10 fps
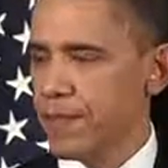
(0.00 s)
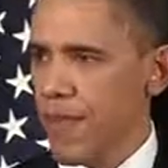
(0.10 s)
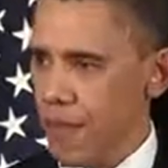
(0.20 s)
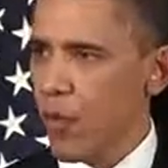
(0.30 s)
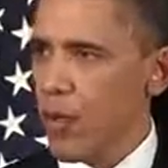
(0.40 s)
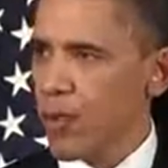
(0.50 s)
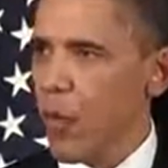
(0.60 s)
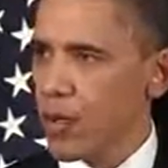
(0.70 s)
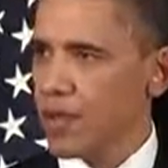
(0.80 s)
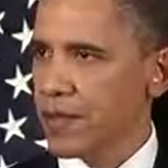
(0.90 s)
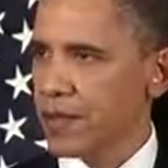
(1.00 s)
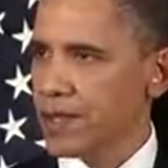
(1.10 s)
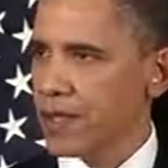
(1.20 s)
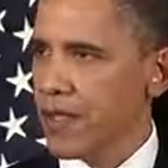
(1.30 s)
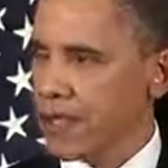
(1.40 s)
and more importantly,
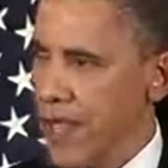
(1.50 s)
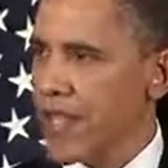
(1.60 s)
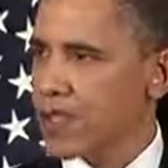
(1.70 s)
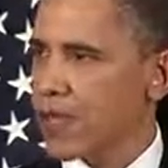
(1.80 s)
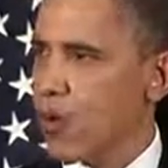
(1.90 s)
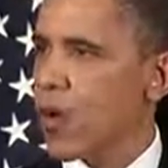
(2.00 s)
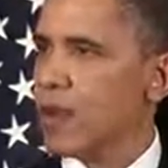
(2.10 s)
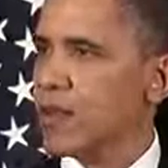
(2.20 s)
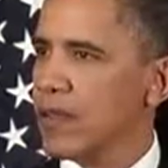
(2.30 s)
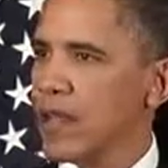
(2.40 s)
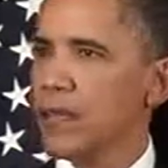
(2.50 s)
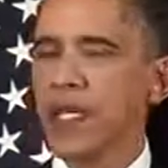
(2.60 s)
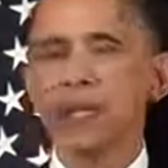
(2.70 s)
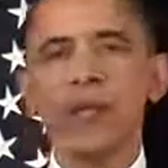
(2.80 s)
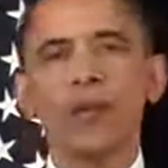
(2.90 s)
a task for the
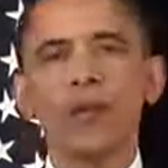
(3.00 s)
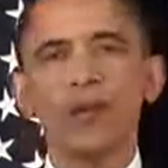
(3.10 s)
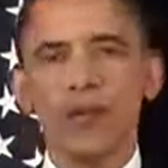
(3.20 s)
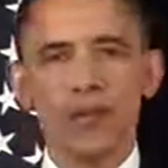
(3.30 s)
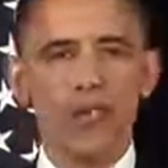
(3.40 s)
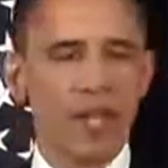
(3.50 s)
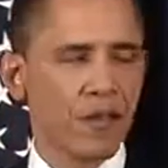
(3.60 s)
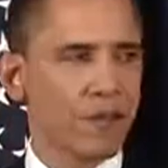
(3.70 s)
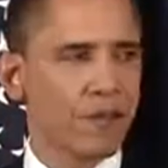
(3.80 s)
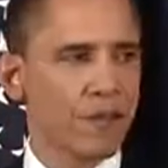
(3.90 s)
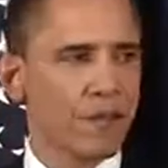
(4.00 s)
Libyan people themselves.